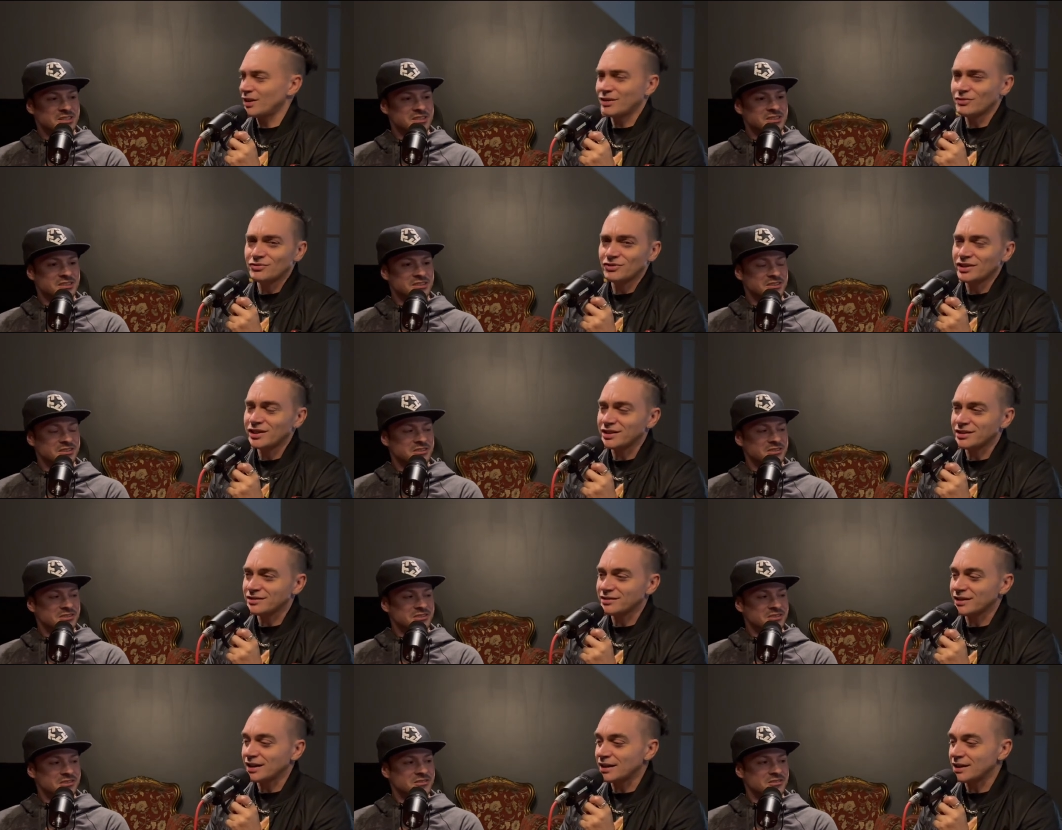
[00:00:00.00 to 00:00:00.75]
Speaker 1: Oh,
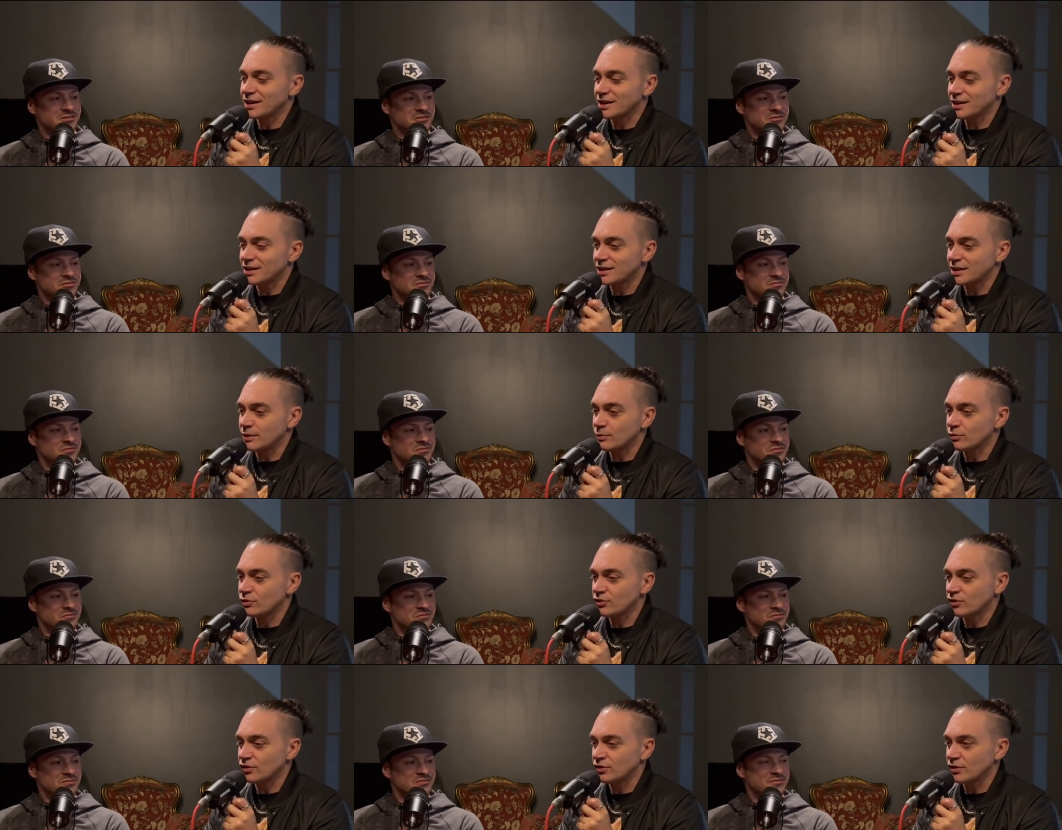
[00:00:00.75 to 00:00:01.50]
geez, uh, it
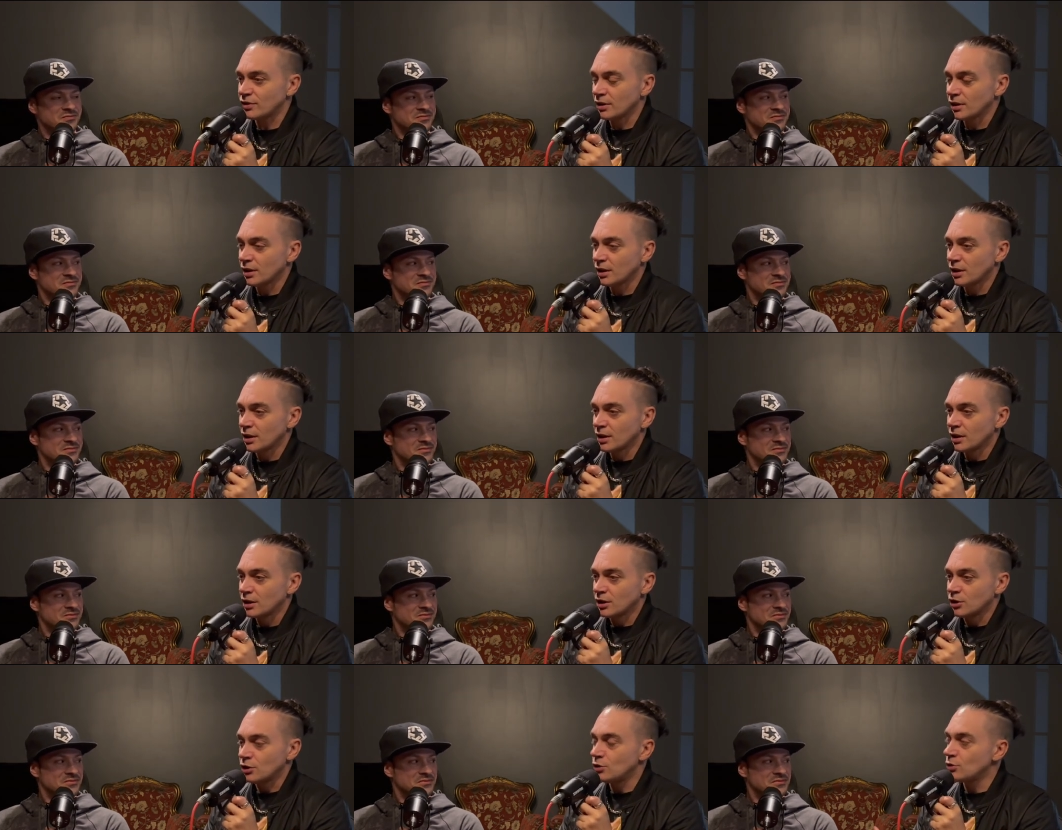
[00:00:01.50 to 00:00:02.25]
was just
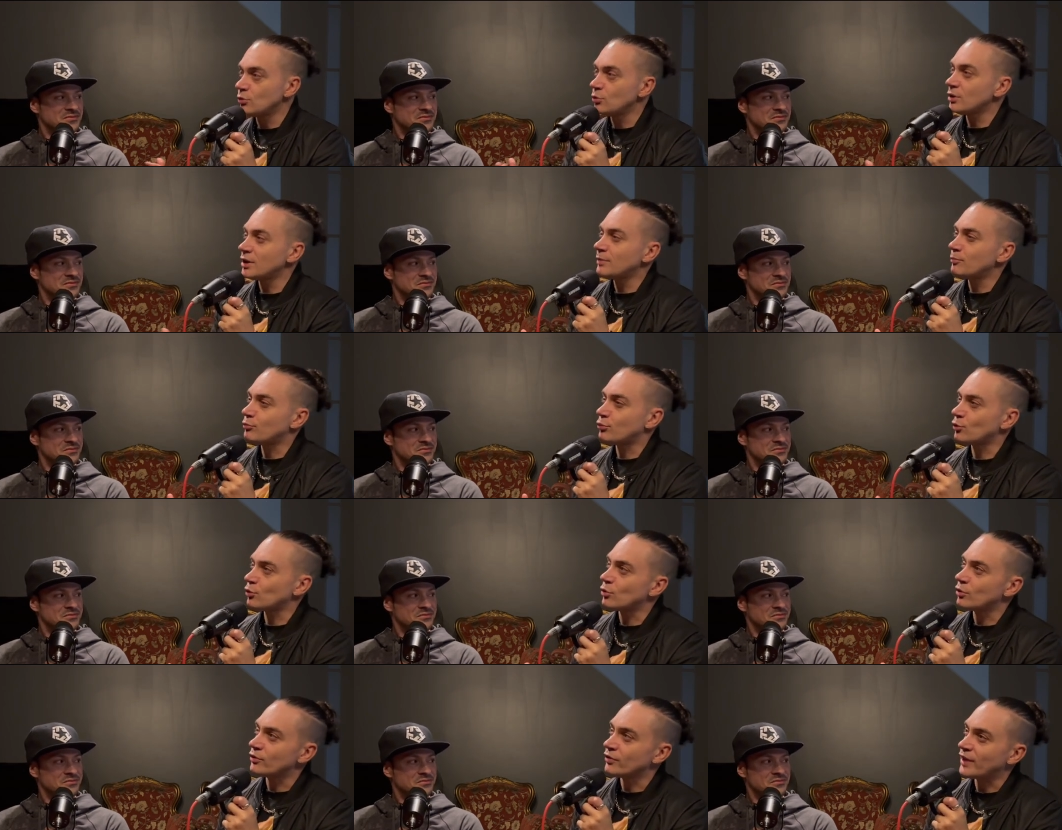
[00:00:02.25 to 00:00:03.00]
you
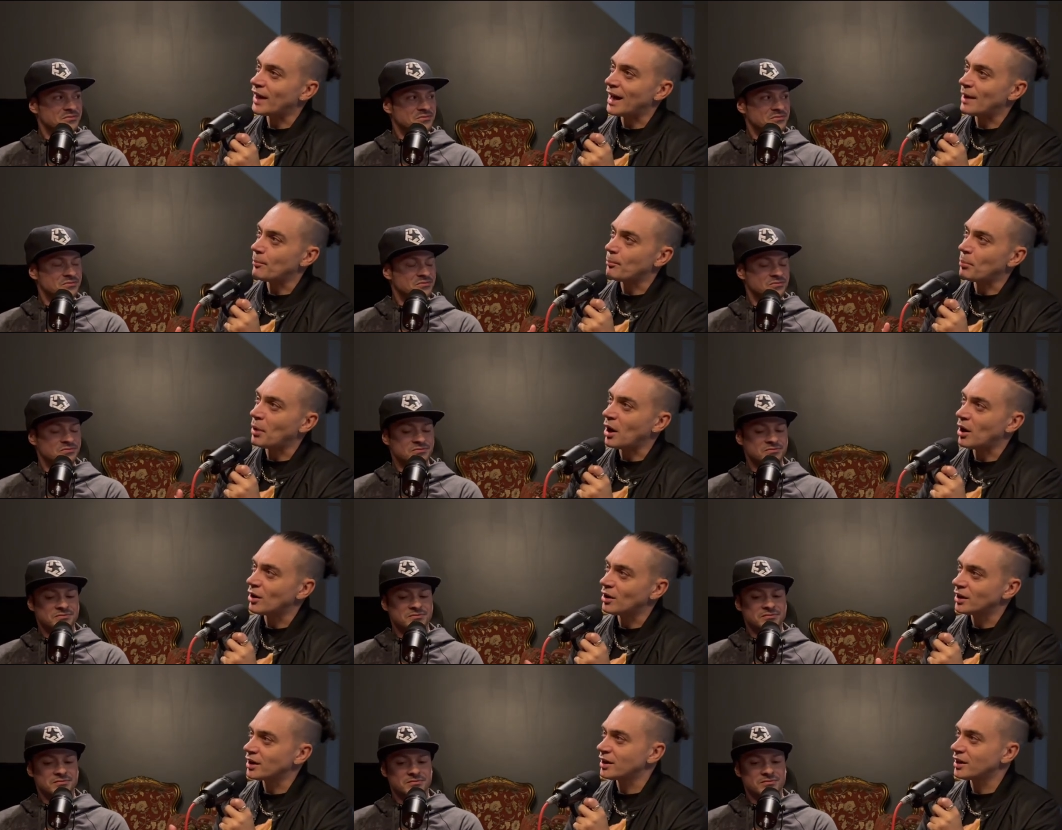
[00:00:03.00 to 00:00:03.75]
brought that
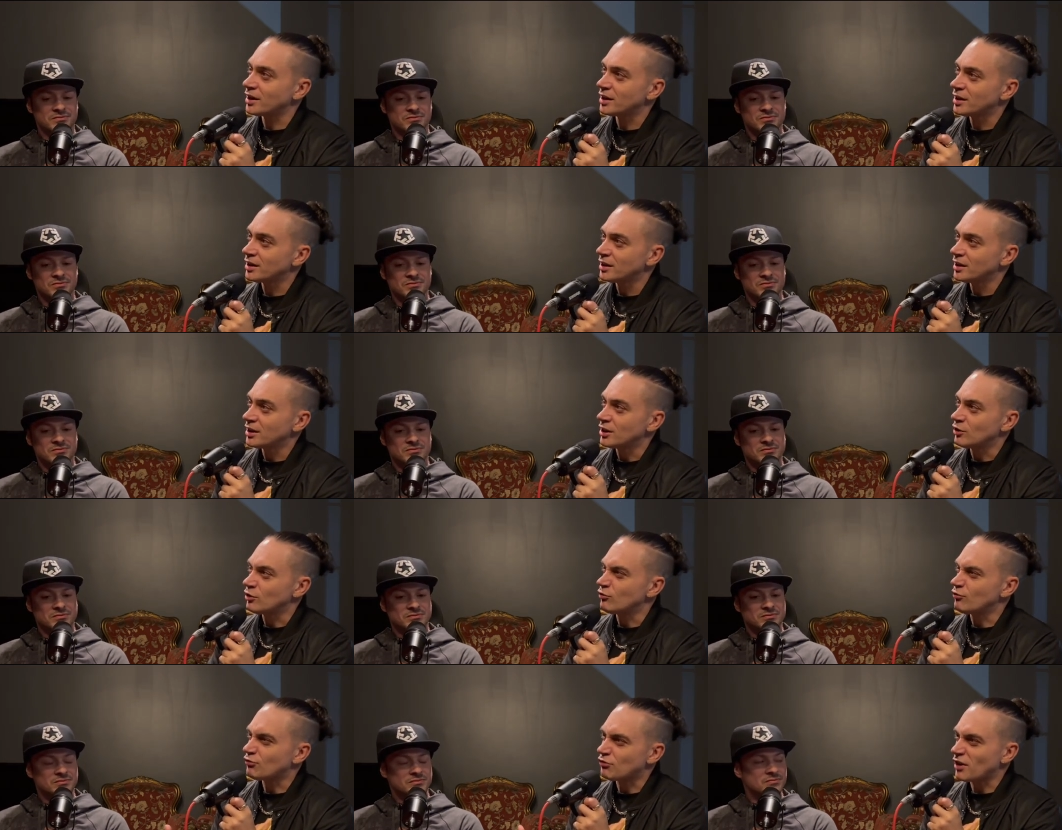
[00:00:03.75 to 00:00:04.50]
punk,
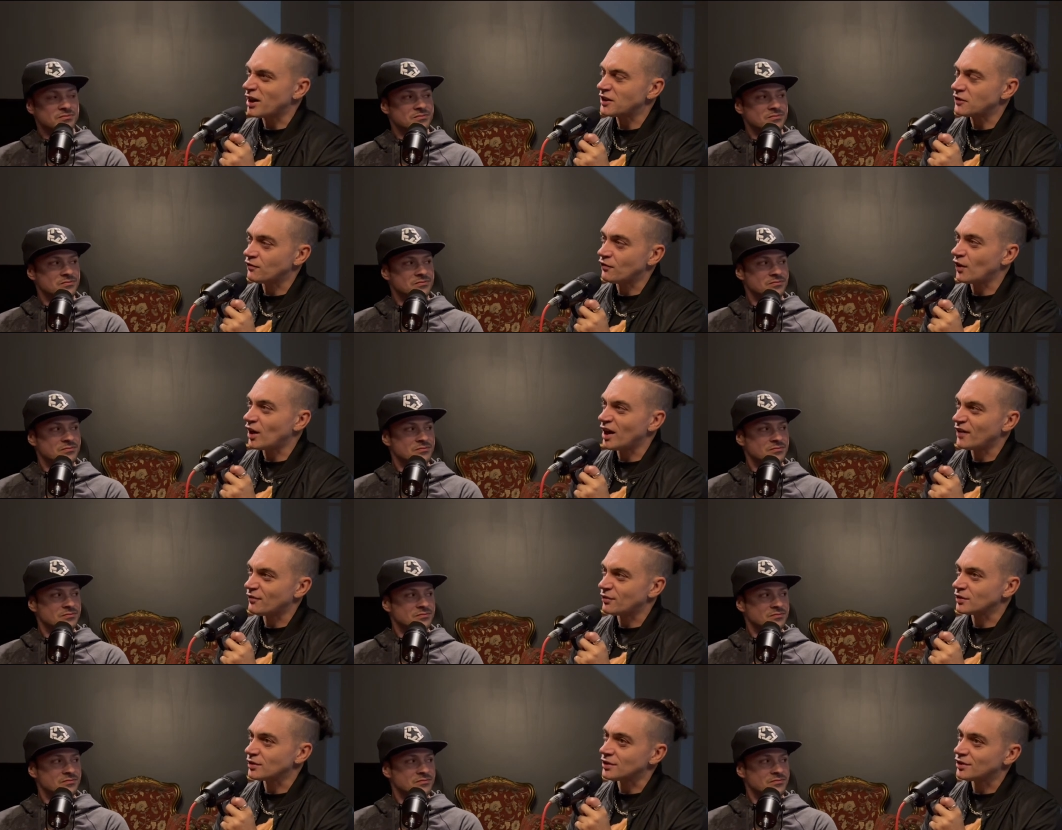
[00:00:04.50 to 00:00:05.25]
fresh
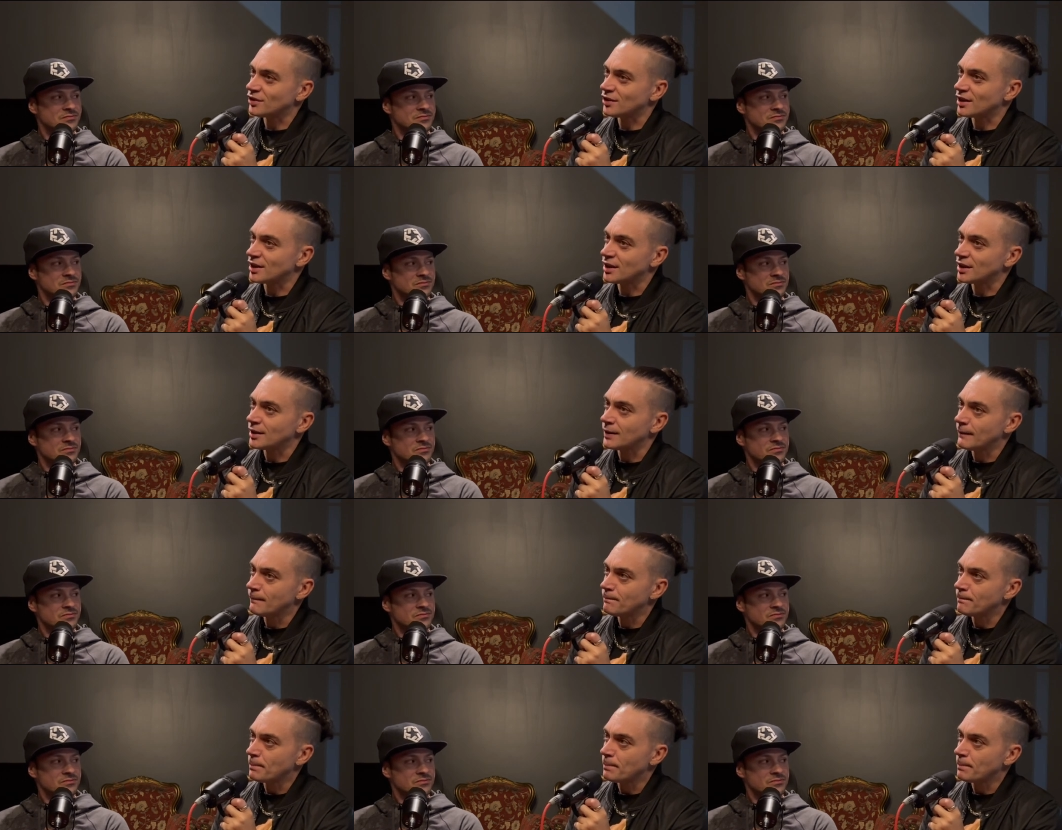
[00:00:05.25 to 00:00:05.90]
vibrancy,